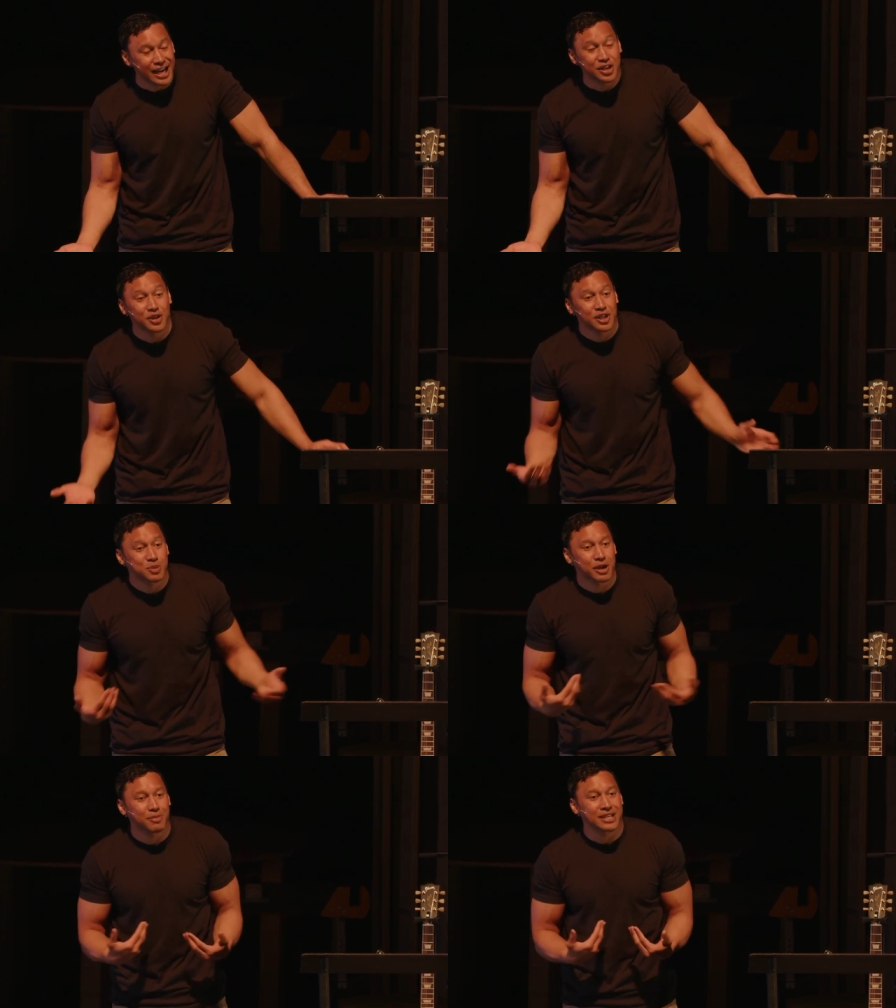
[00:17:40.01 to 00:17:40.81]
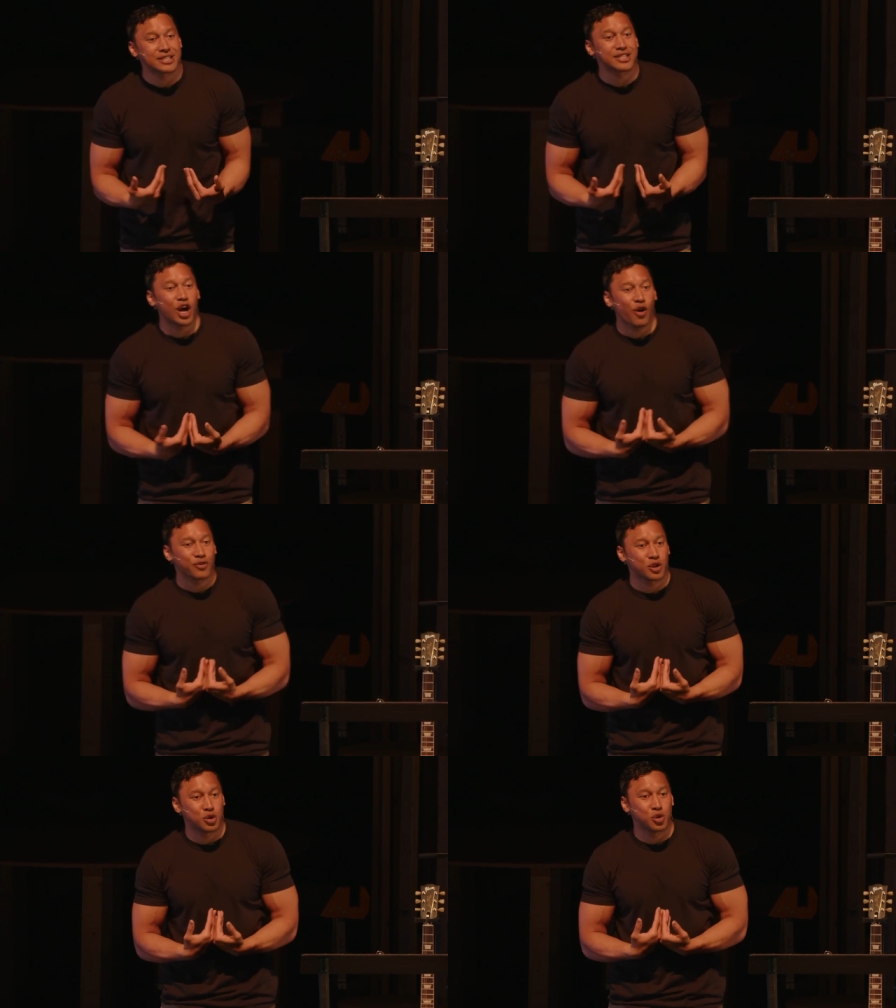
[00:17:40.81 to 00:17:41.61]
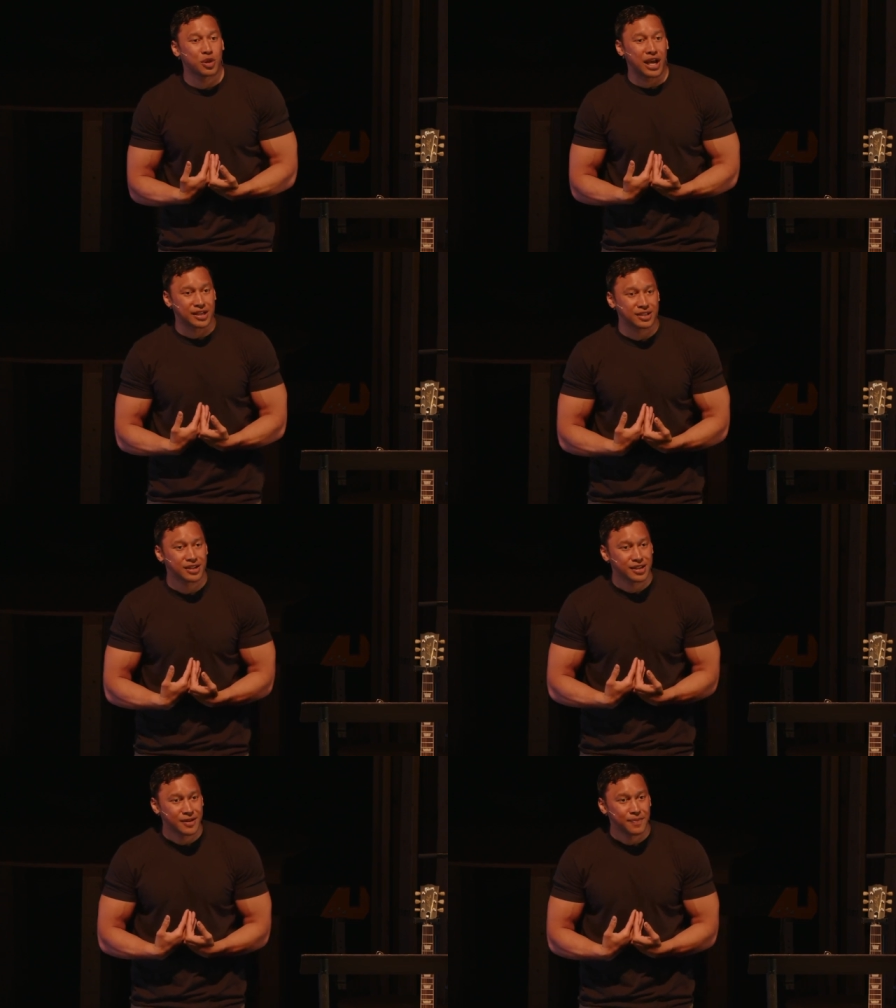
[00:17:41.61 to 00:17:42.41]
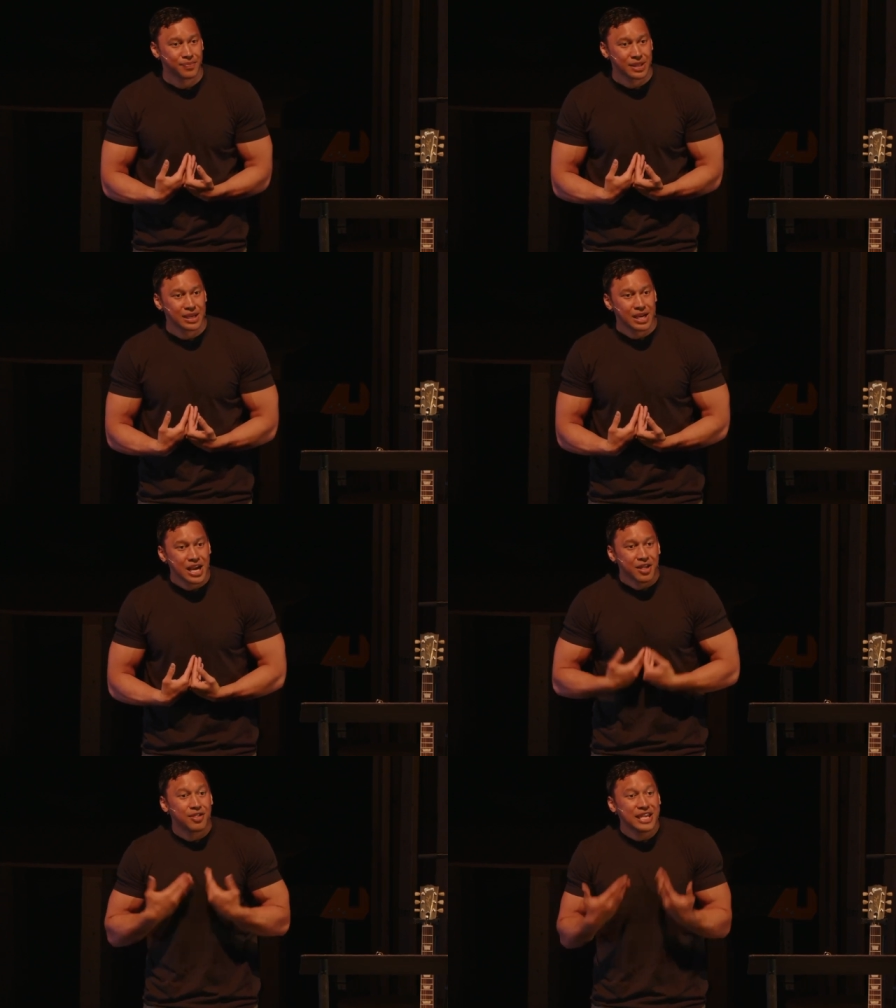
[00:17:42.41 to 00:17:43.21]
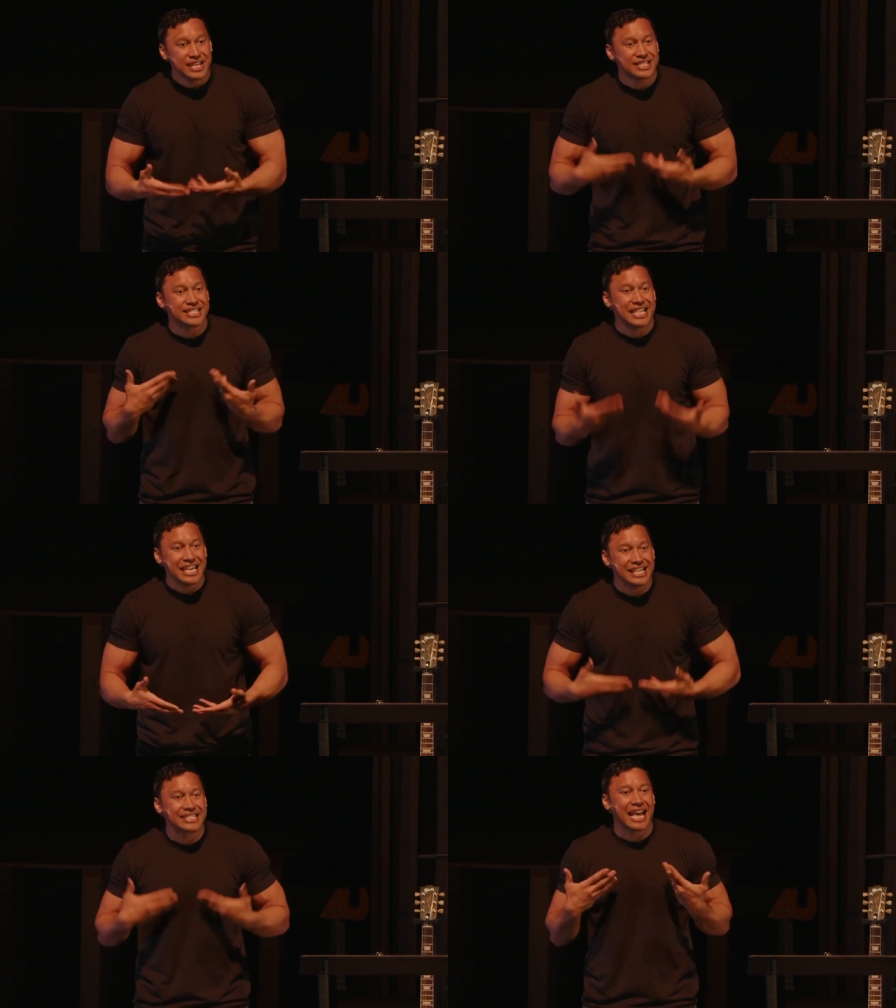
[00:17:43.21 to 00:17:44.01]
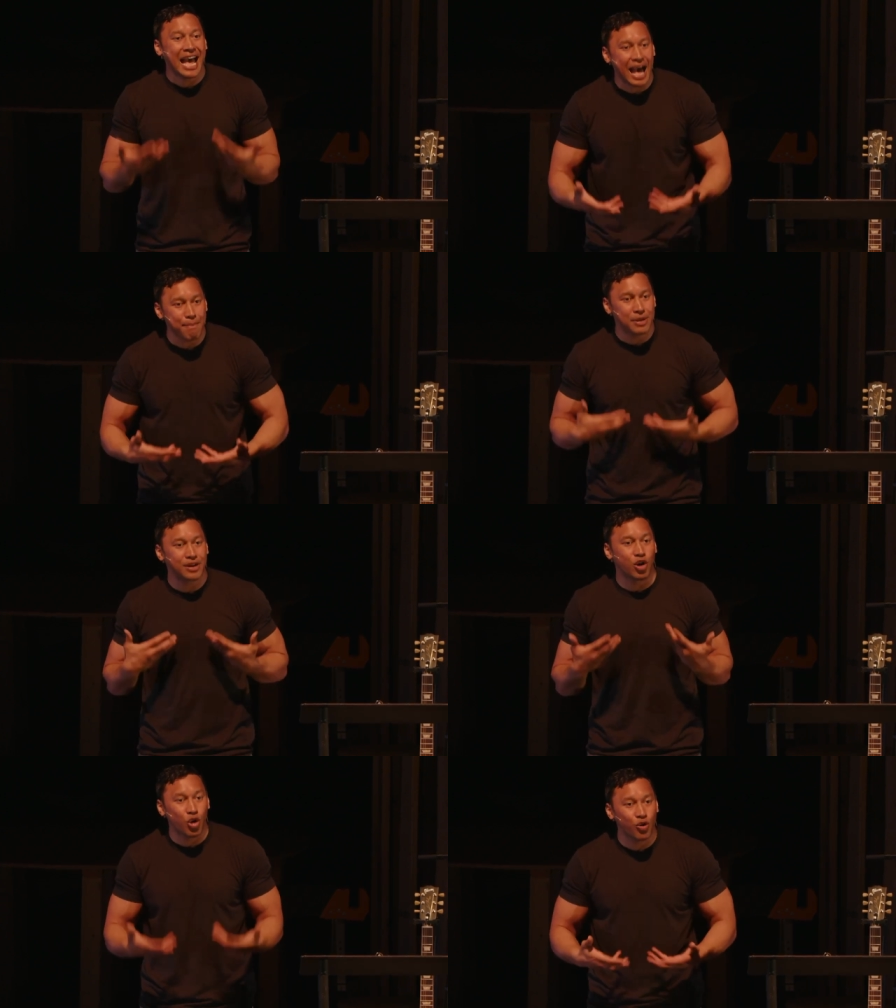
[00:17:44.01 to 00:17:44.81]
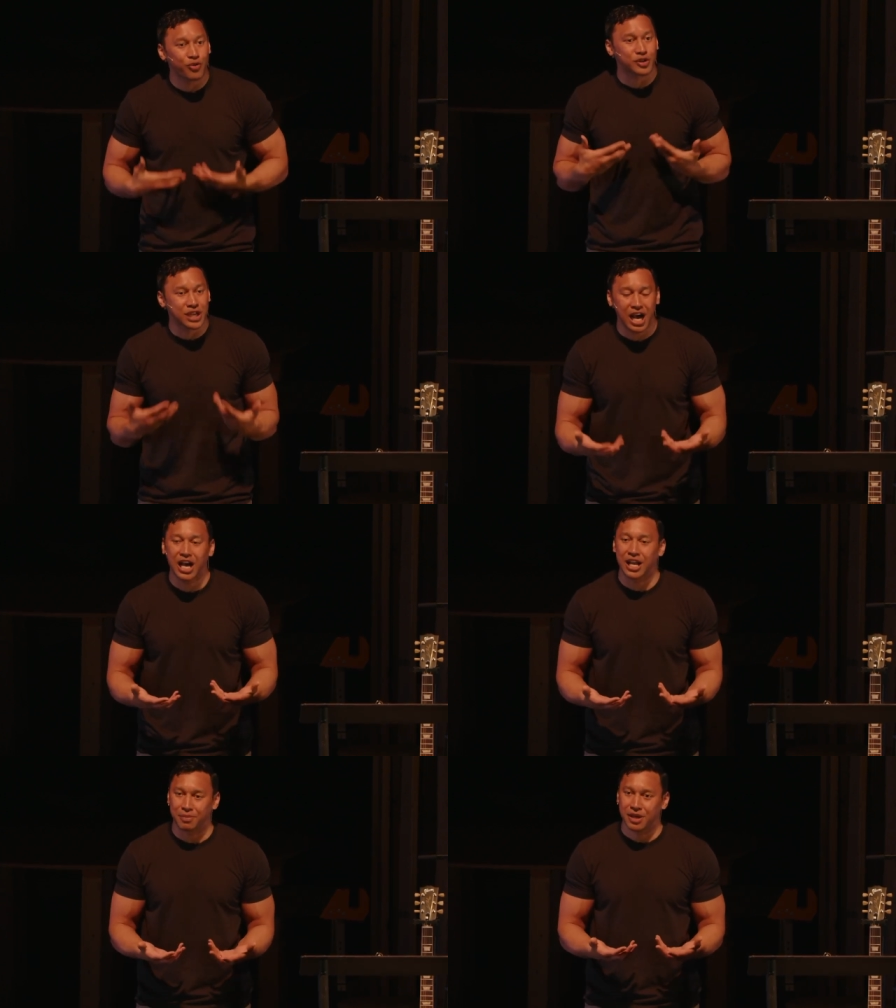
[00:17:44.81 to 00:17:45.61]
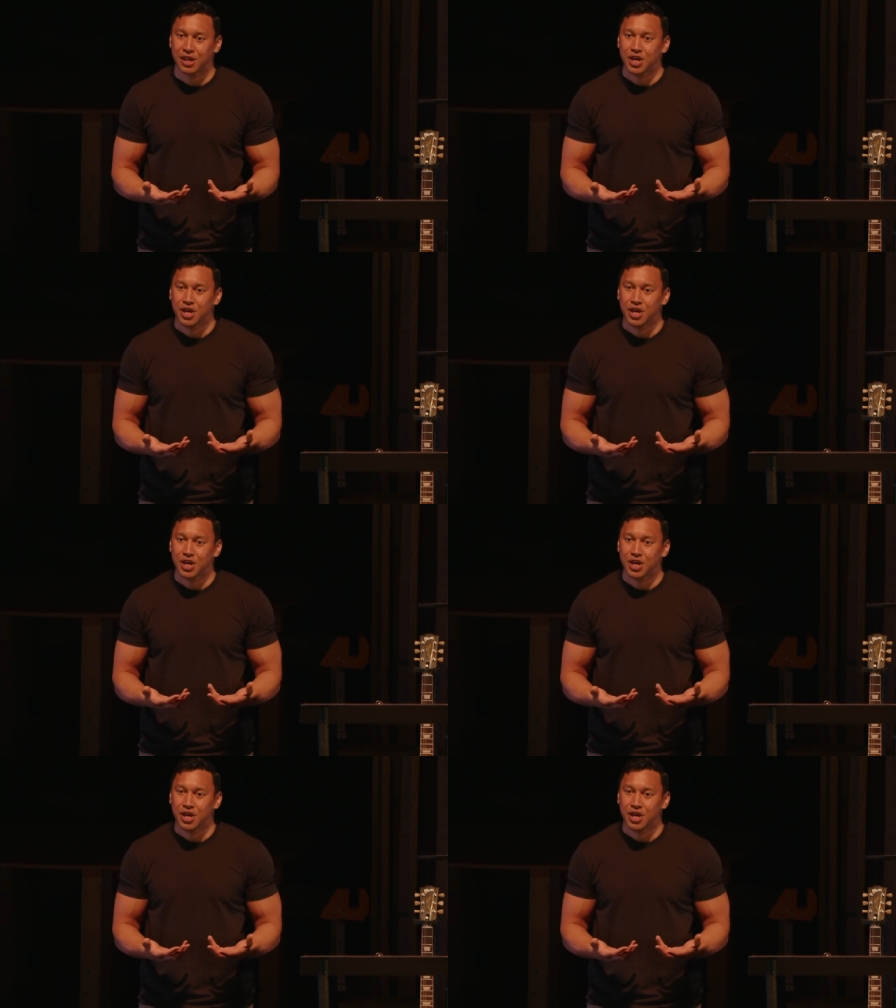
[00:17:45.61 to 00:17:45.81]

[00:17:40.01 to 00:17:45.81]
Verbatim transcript: I couldn't expect myself to do that. These things happen over time.